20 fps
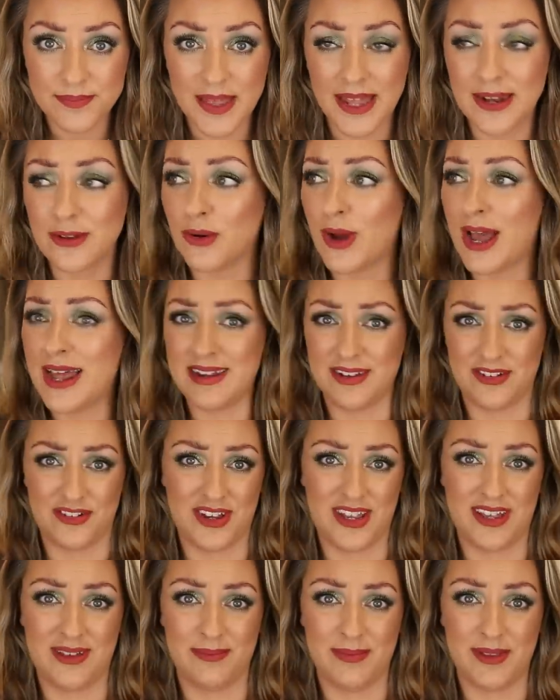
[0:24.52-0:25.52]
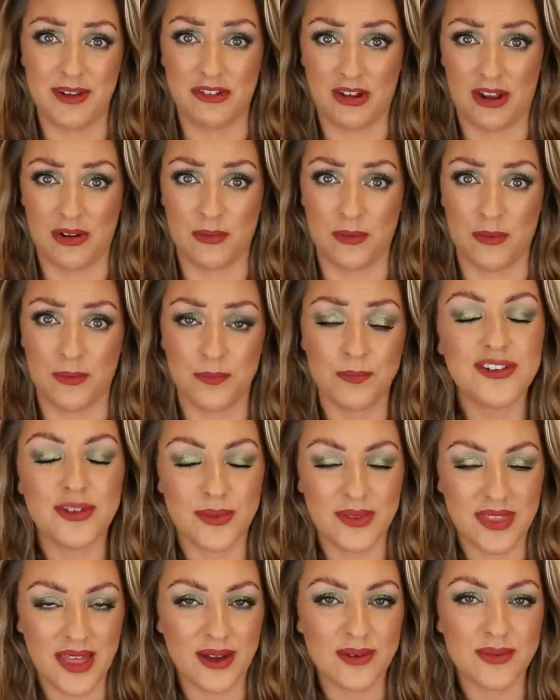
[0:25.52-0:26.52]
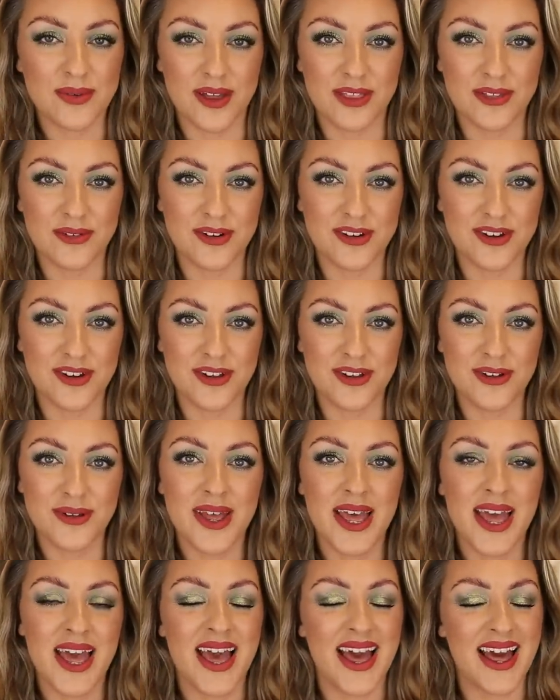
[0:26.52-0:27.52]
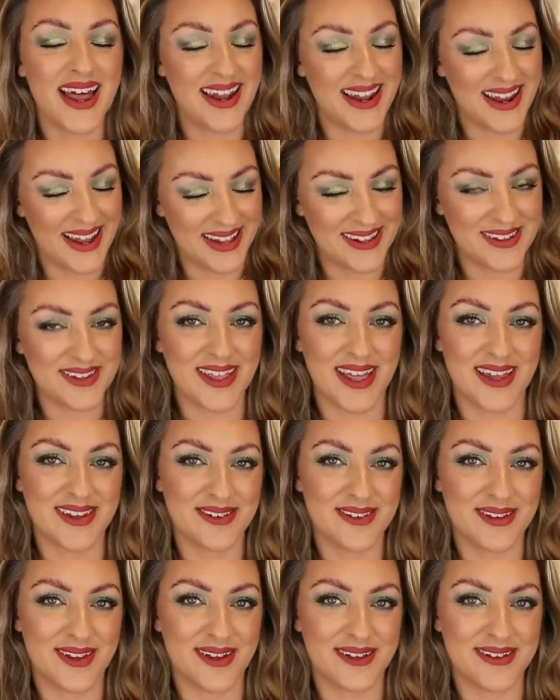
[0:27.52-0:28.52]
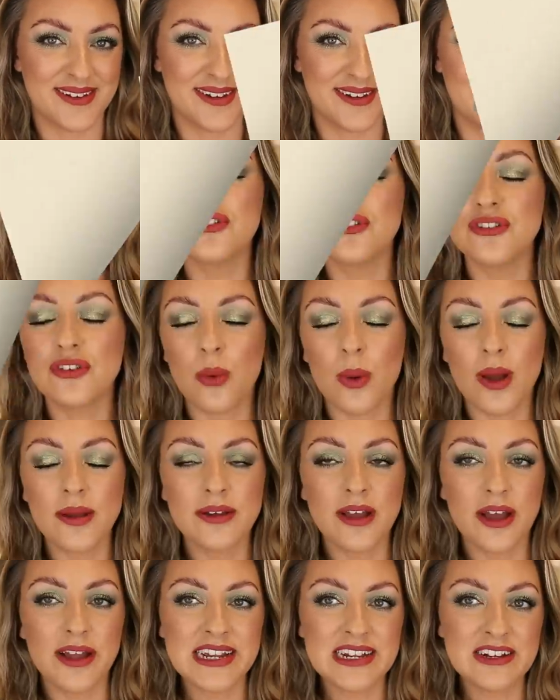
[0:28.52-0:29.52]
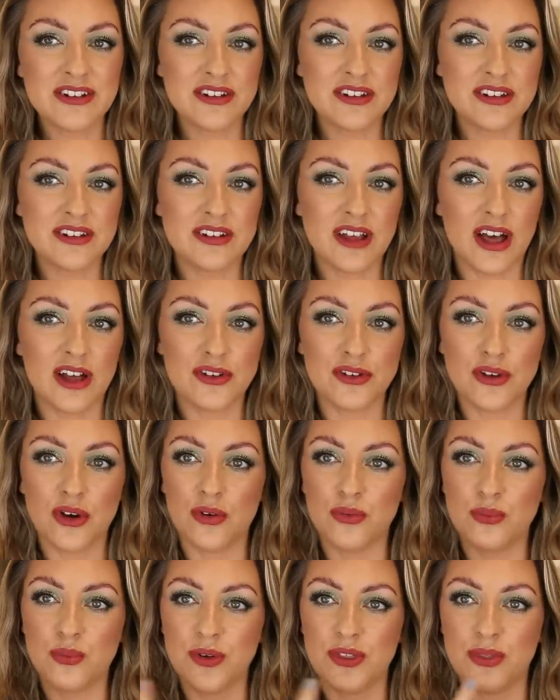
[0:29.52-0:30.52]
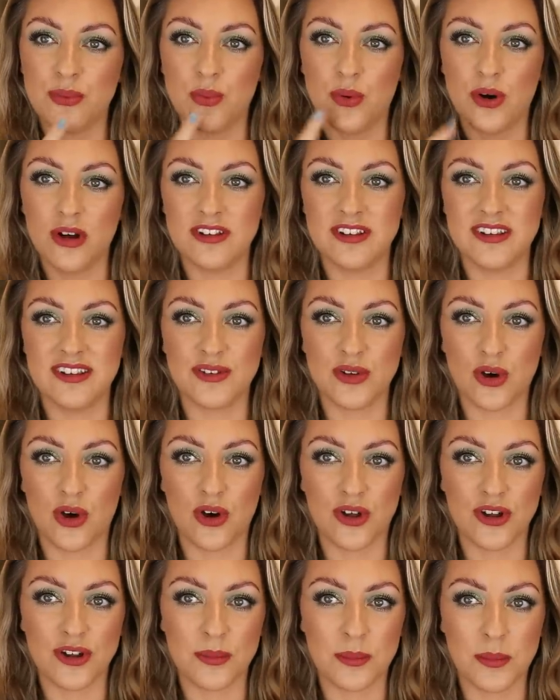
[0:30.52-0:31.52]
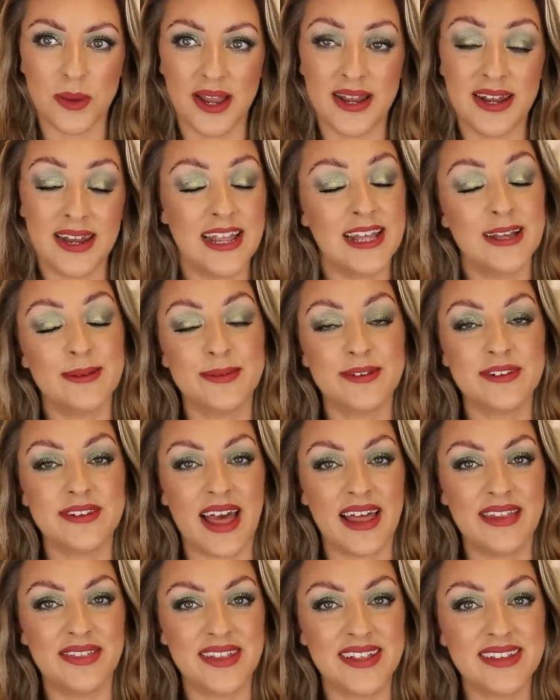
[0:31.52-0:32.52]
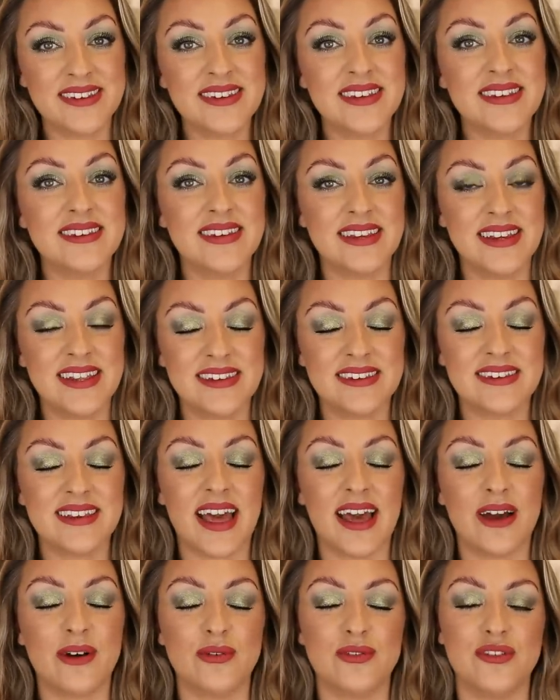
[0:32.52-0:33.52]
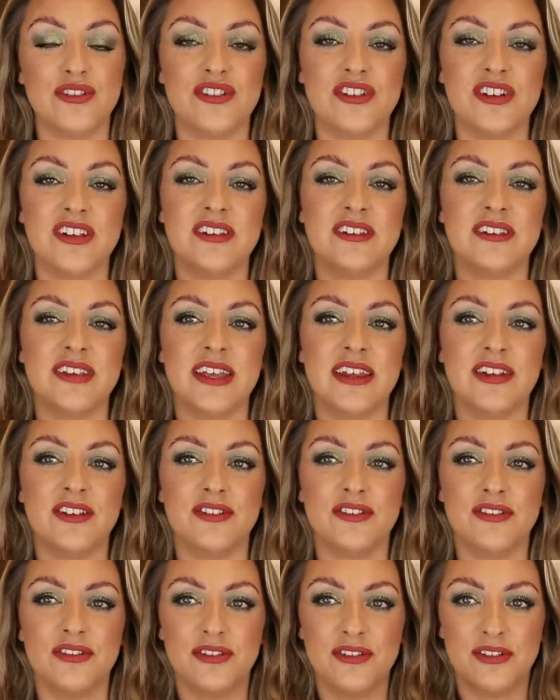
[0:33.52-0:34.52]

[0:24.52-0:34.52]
and your energy in general. So without further ado, uh, let's get started. So I'm going to start off with what is on my lips and this is Lisa Eldridge's in,